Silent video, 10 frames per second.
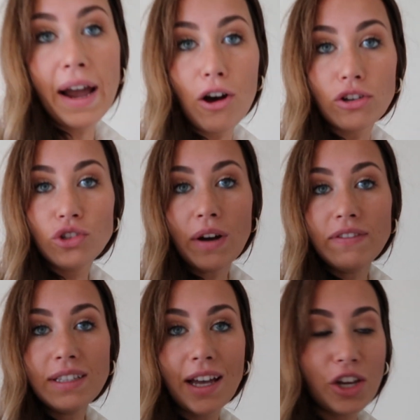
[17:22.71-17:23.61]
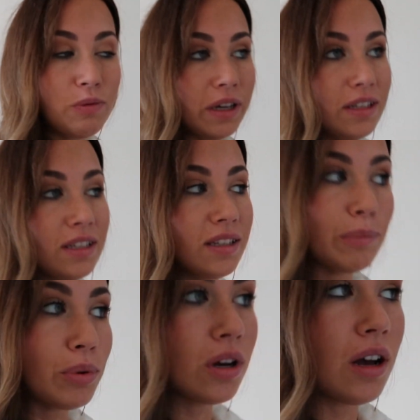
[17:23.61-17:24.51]
I also have to tell you about these
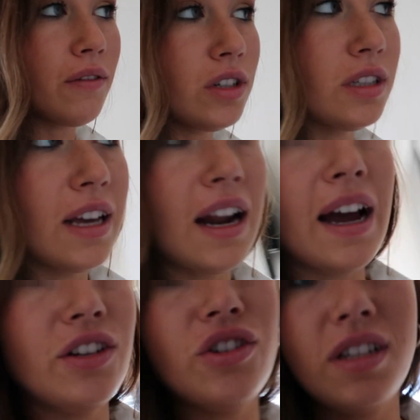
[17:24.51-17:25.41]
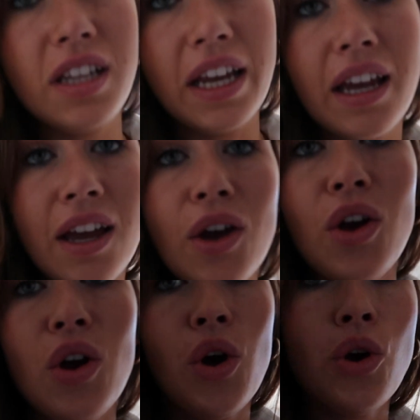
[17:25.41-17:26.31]
nipple covers that I just like
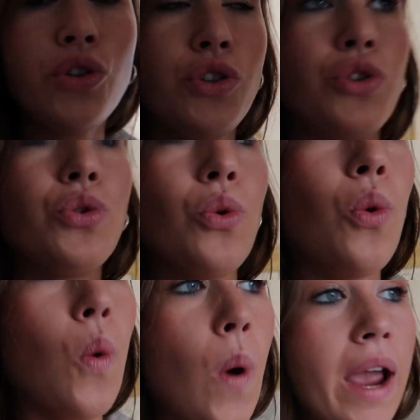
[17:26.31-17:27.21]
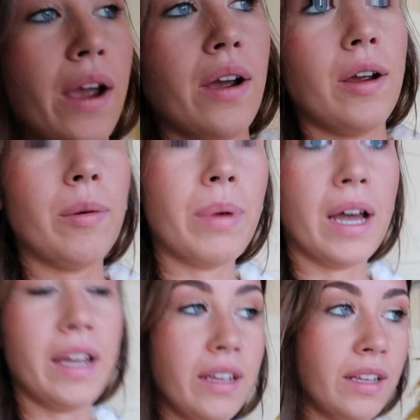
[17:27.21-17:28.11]
swear
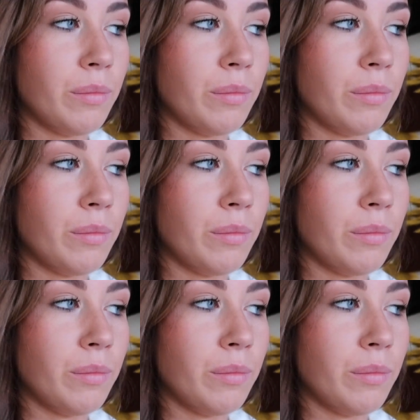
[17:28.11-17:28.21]
by.